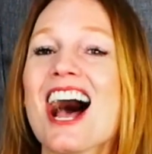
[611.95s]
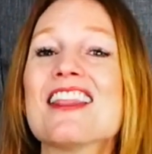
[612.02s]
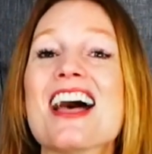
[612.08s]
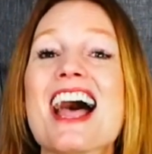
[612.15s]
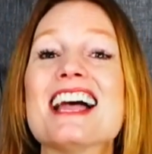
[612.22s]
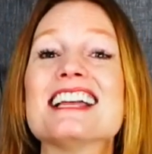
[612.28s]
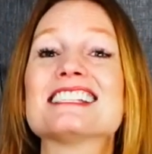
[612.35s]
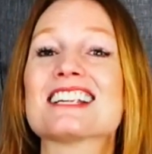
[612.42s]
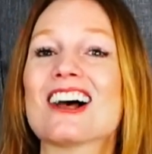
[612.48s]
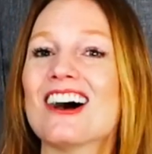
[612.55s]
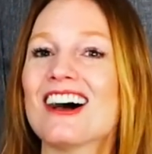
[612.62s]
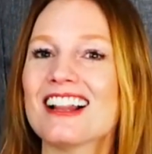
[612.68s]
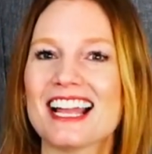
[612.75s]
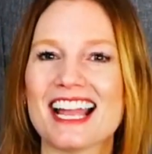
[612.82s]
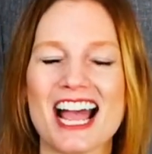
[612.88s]
That is
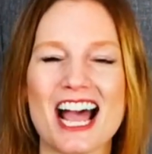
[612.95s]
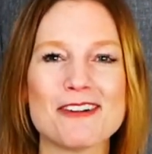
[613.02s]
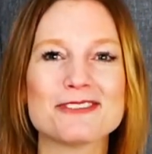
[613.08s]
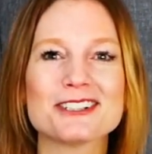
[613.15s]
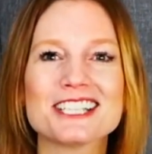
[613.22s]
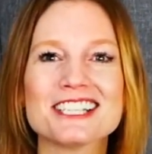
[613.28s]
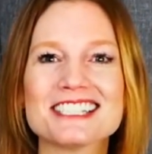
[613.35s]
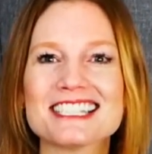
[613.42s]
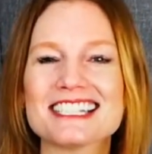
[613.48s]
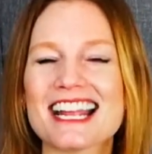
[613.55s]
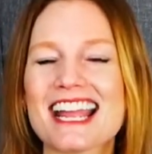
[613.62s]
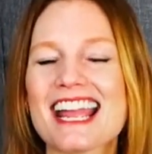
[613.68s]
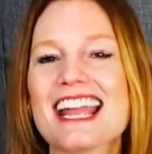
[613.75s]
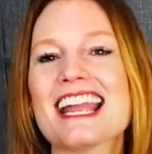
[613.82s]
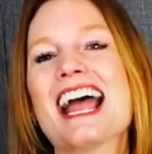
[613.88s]
all I have for you
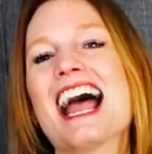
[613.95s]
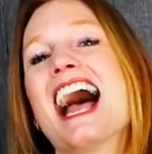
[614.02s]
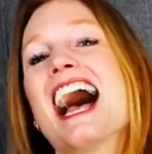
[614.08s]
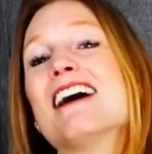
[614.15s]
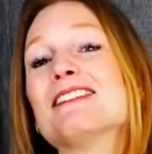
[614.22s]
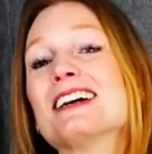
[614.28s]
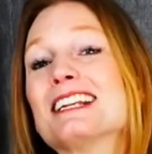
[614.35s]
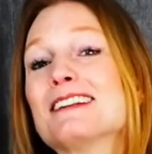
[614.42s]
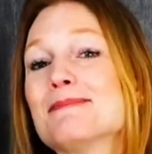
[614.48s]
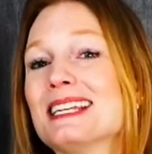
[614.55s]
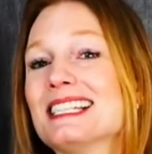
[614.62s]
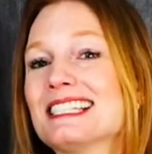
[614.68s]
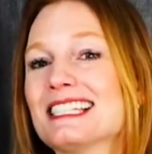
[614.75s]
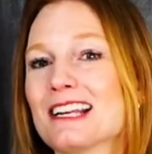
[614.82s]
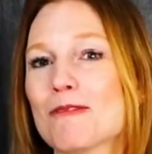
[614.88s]
today. Have an
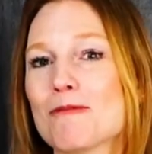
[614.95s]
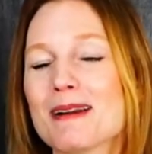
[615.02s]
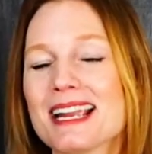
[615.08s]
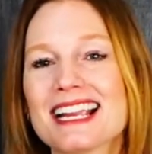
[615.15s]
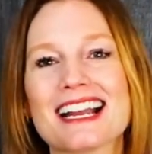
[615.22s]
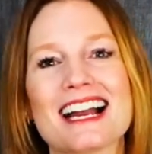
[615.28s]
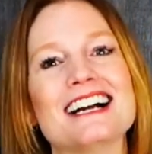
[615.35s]
amazing week.